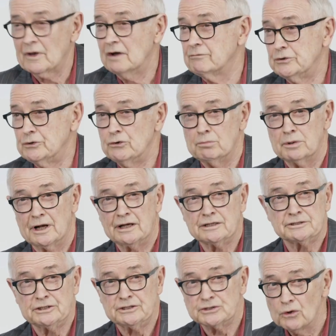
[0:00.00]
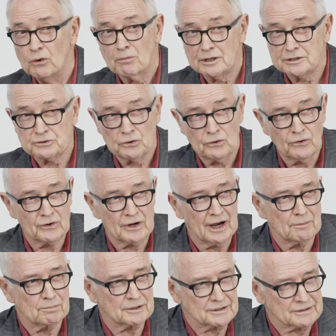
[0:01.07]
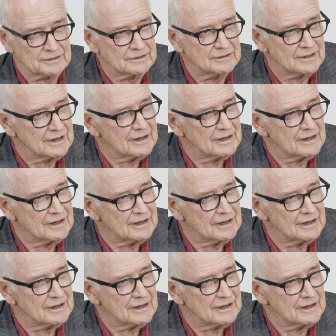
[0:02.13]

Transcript: Renewable energy is almost all capital,